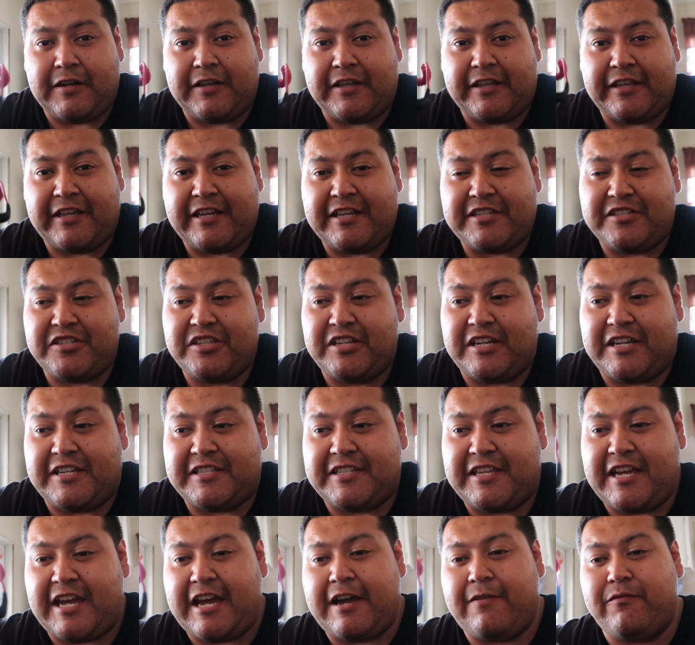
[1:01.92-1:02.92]
in case you
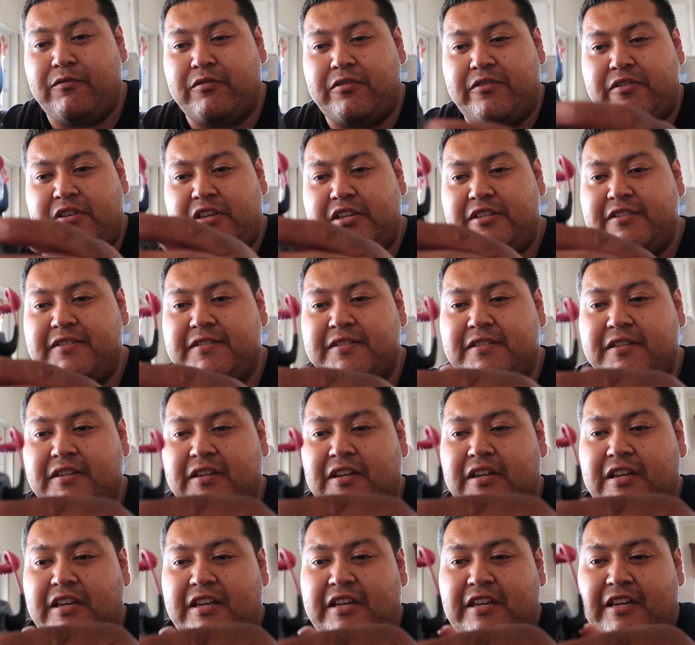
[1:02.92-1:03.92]
guys have one of these.
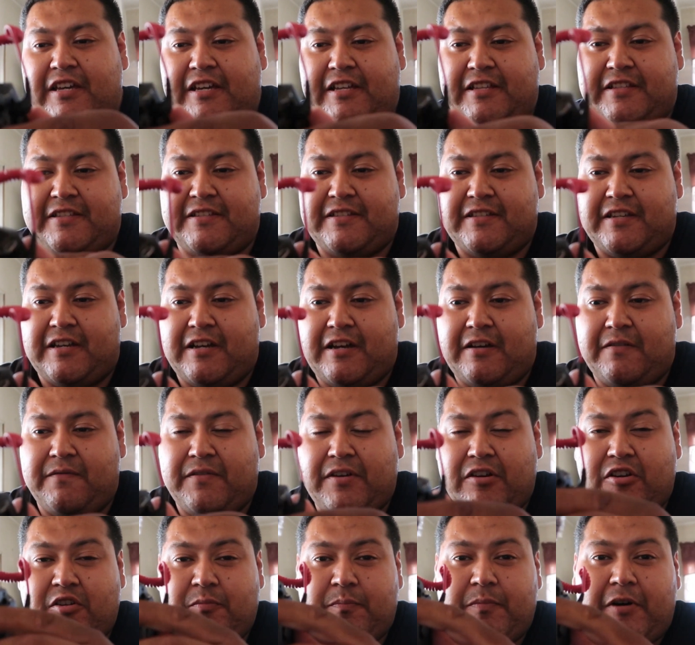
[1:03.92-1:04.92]
It's a
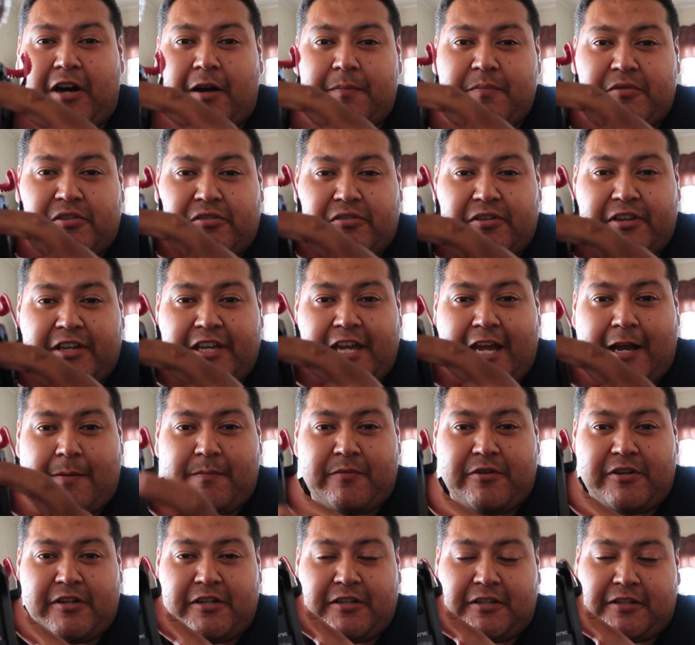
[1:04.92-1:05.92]
very popular
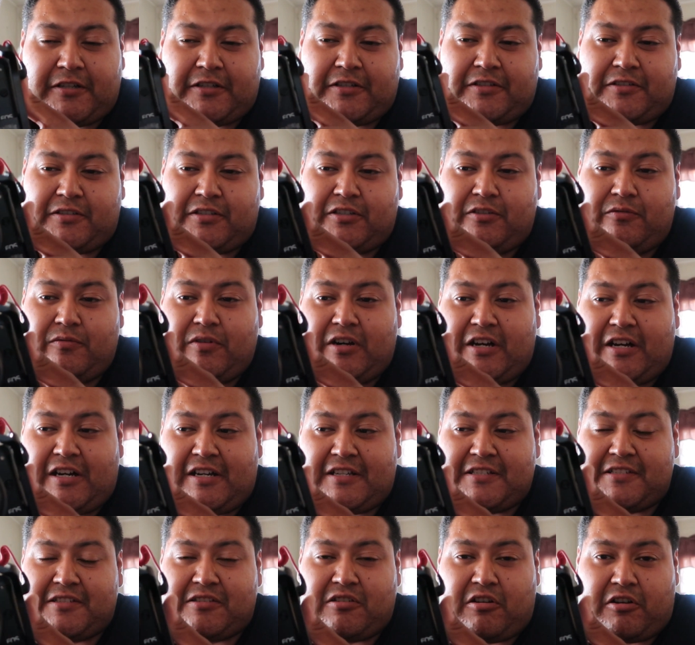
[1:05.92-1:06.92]
camera
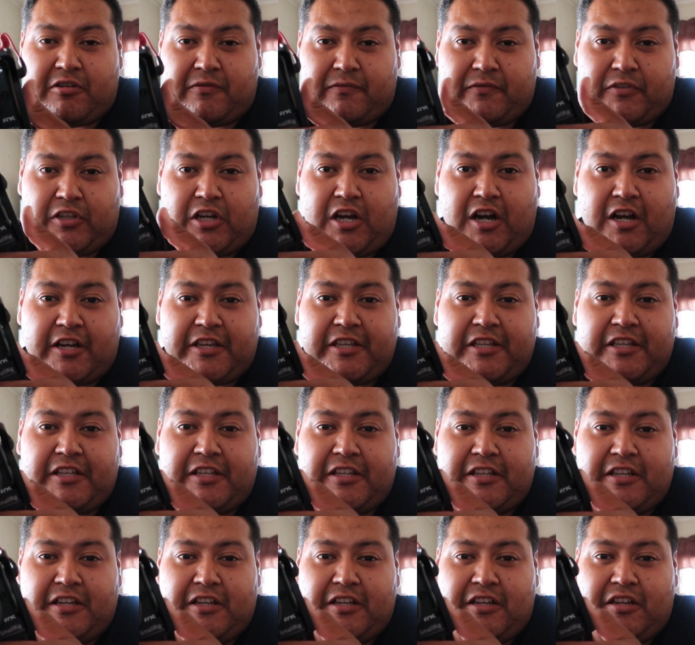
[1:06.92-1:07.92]
to start
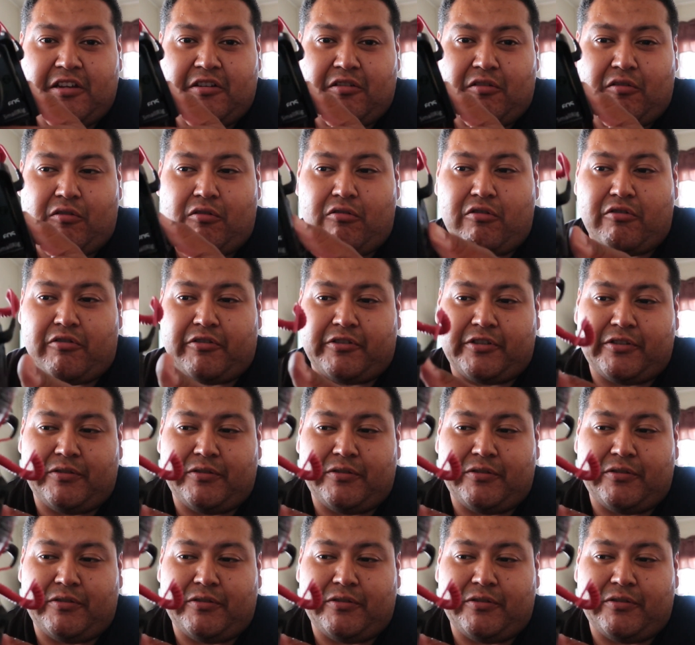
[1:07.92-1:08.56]
vlogging or